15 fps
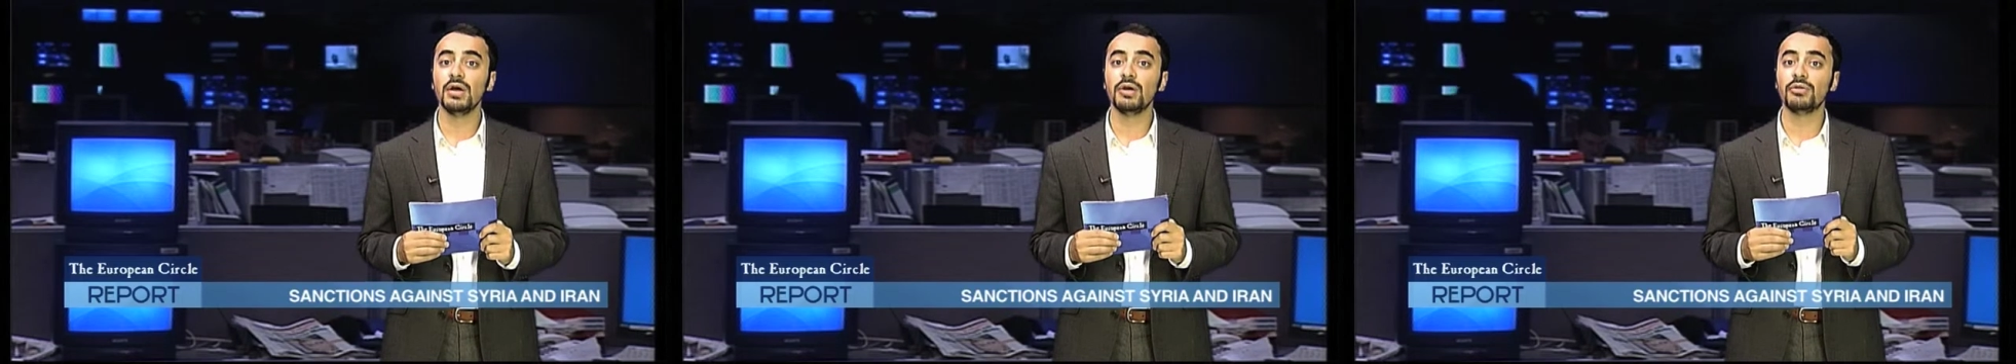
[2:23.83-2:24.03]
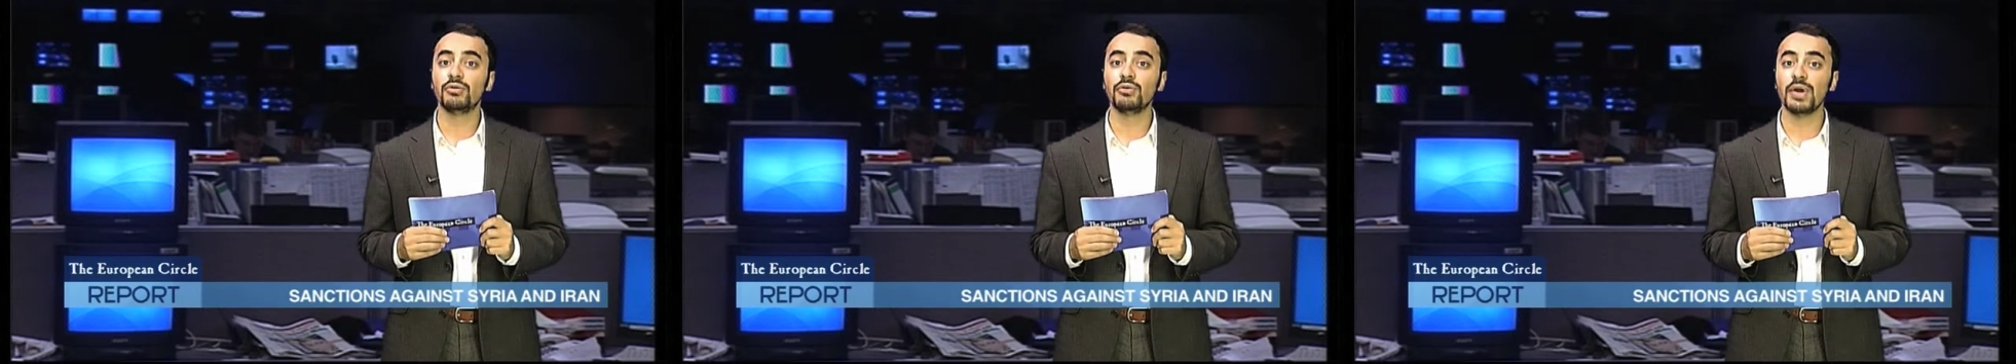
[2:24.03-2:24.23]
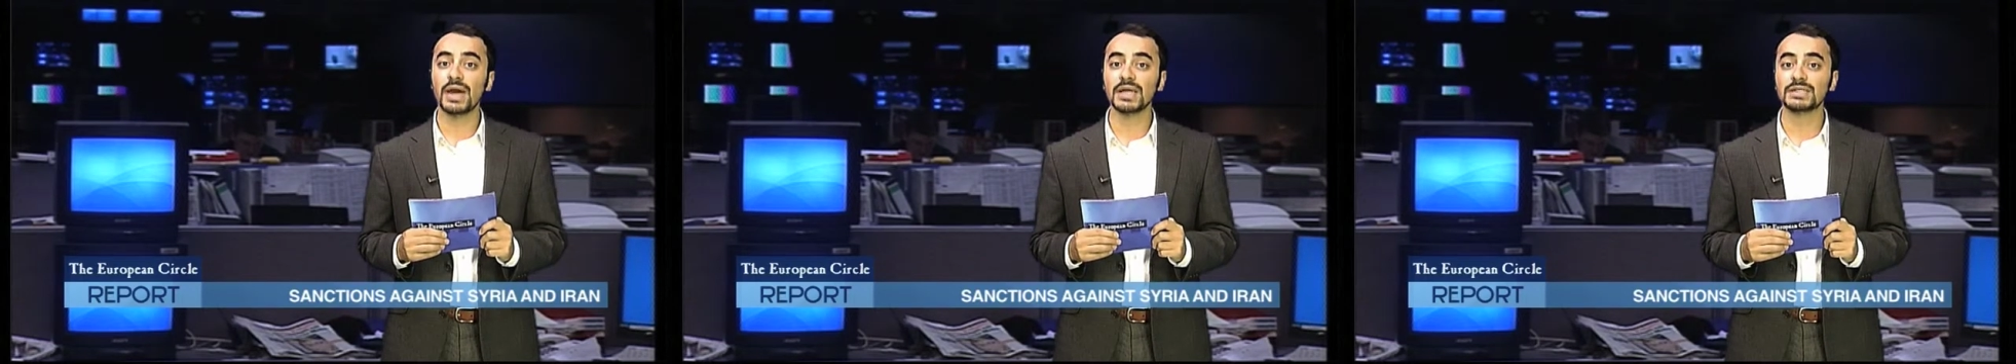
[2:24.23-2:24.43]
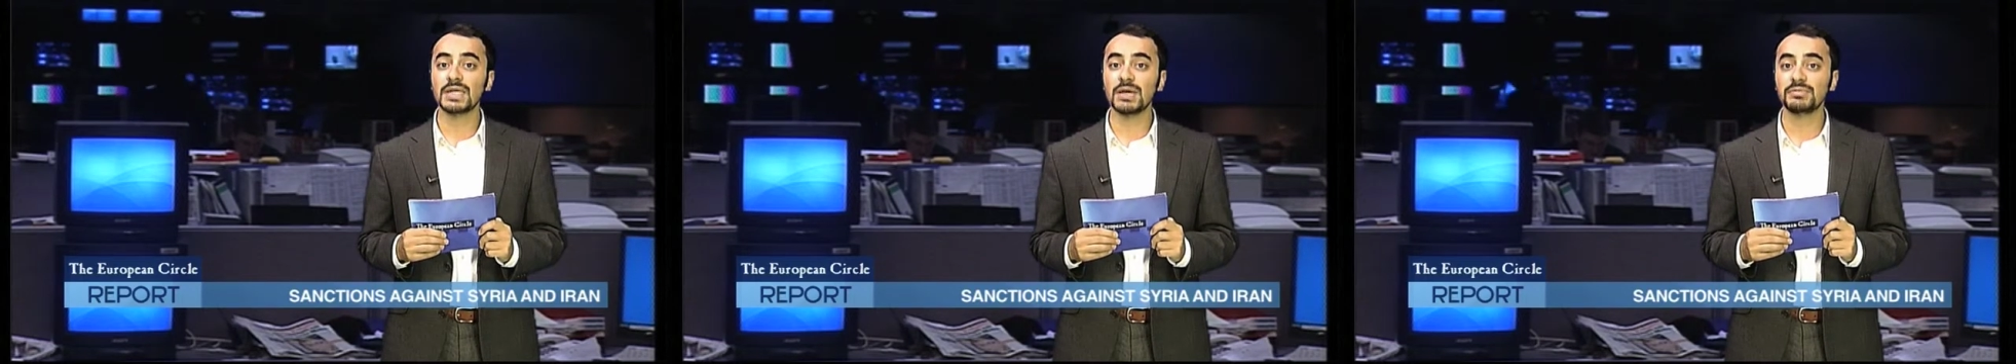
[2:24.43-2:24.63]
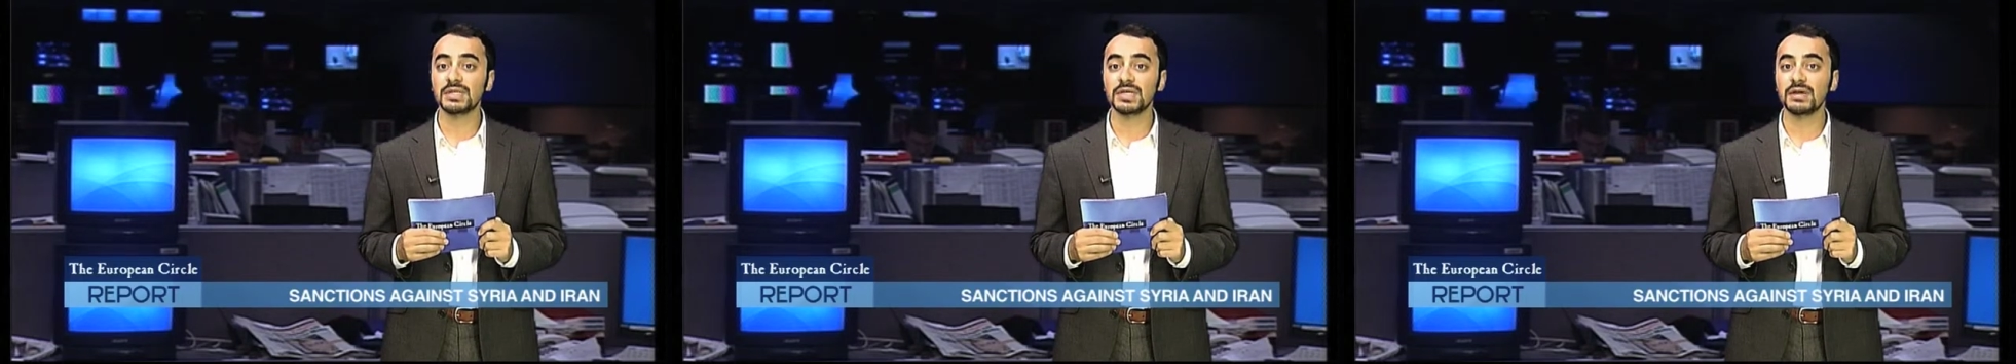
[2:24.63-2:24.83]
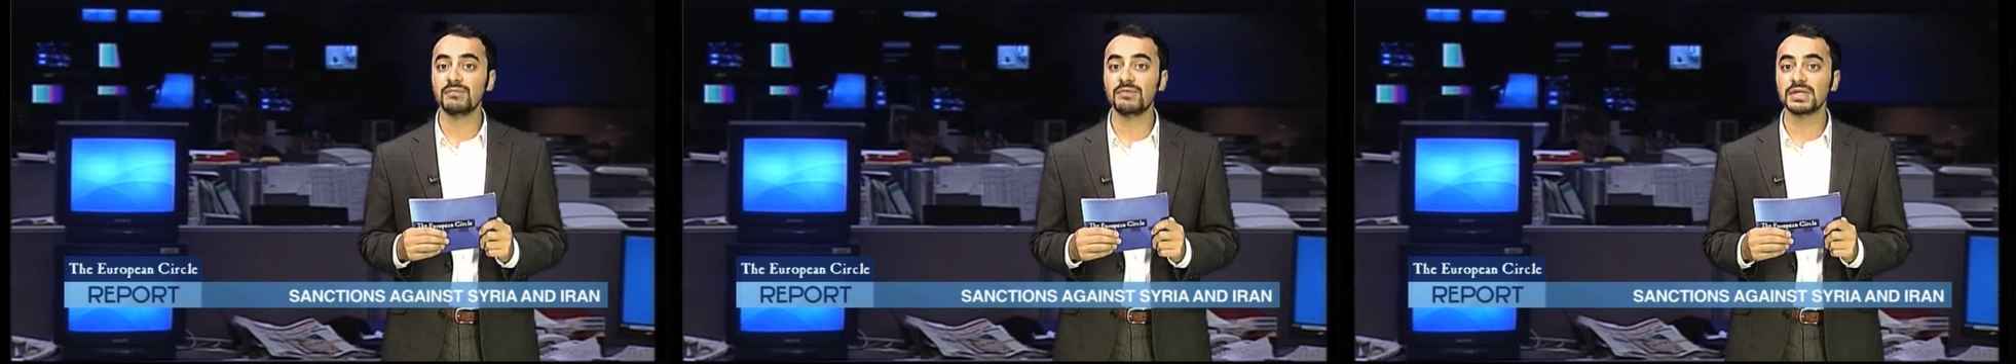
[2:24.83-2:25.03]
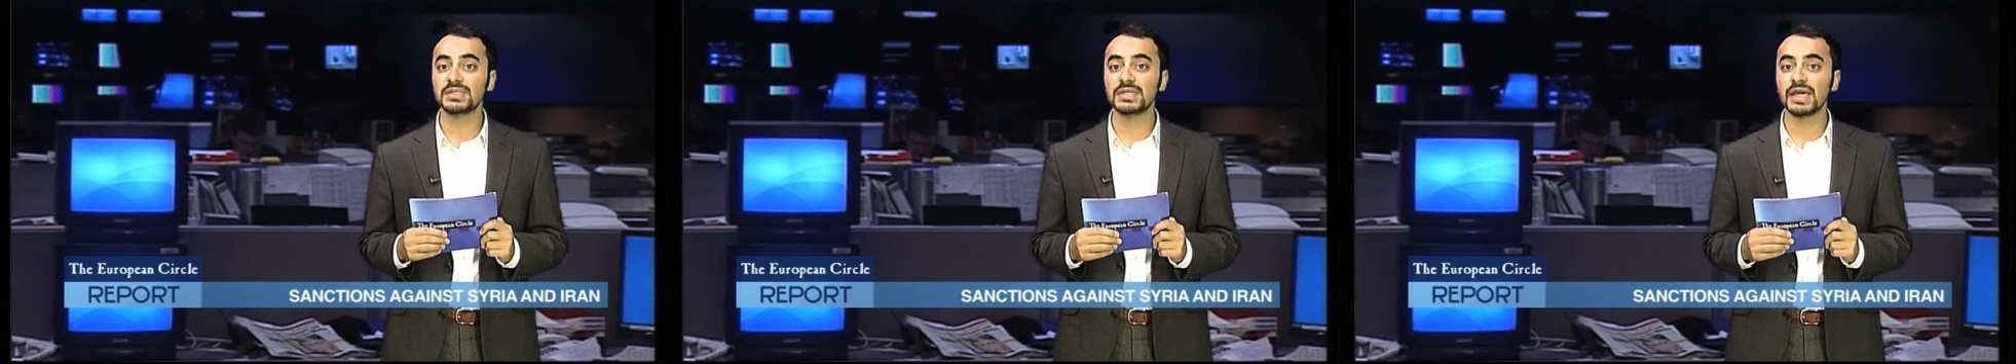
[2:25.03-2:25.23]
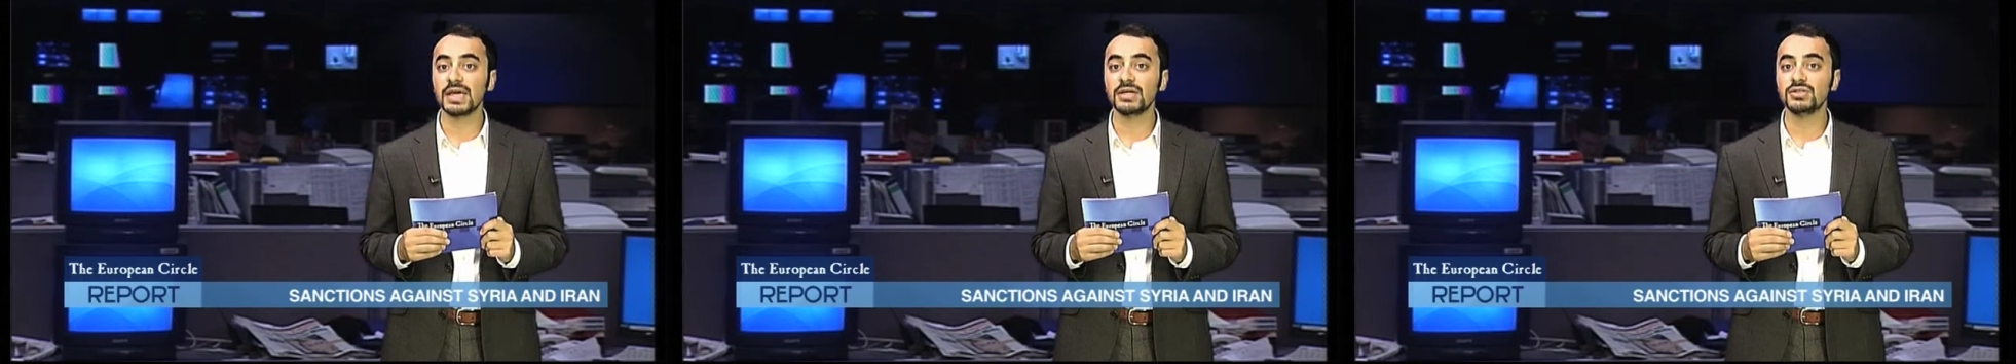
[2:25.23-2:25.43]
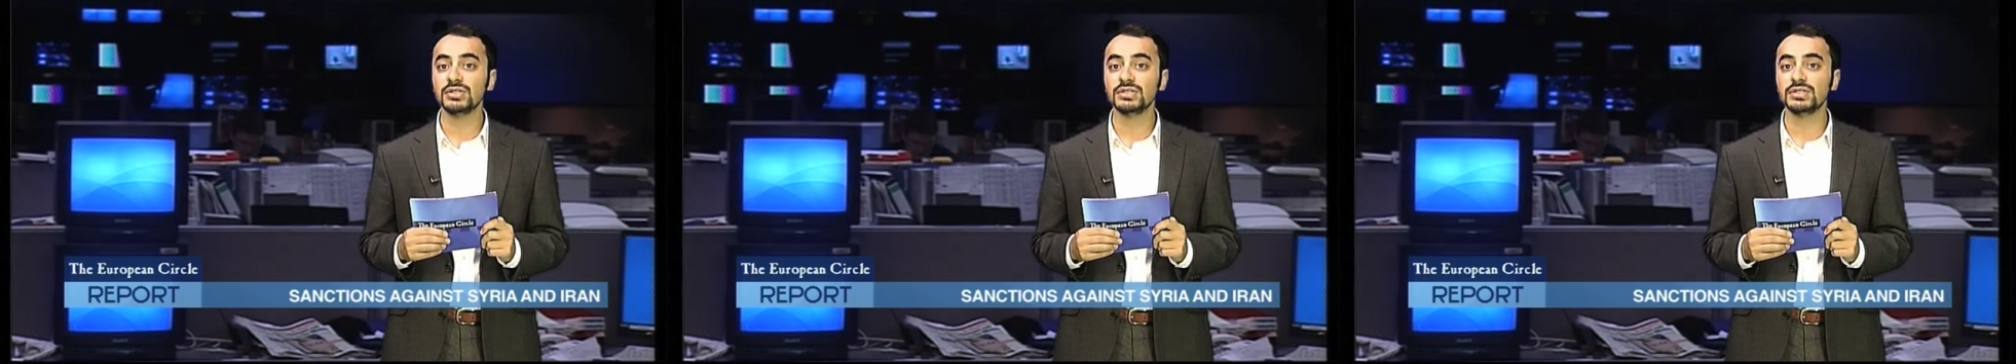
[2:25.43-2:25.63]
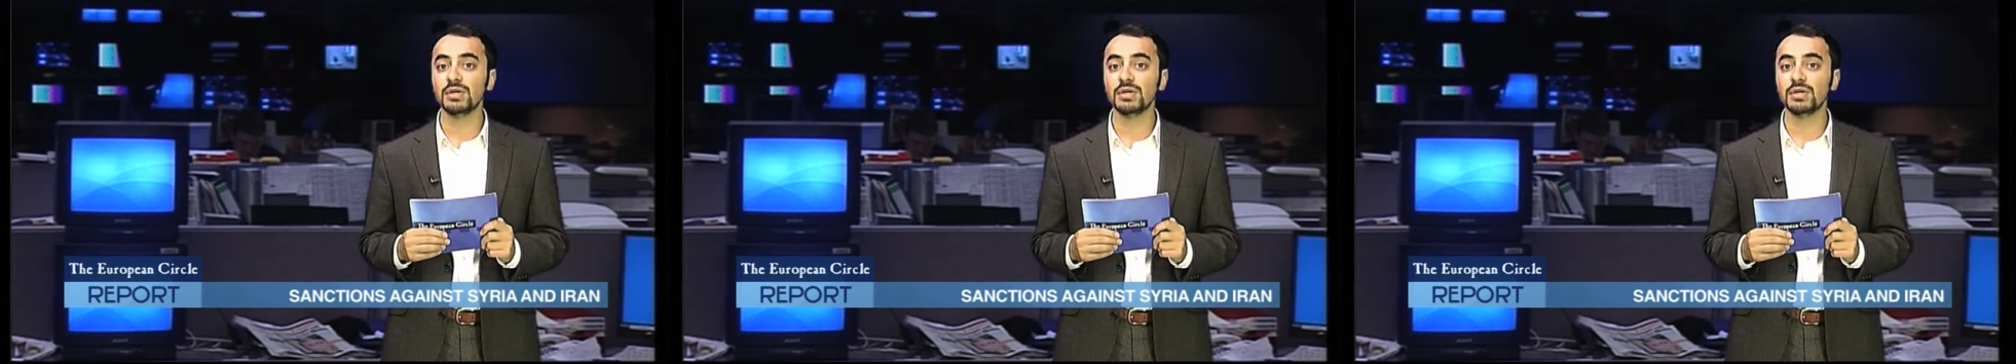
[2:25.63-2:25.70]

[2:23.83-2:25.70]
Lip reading: through accepting investigations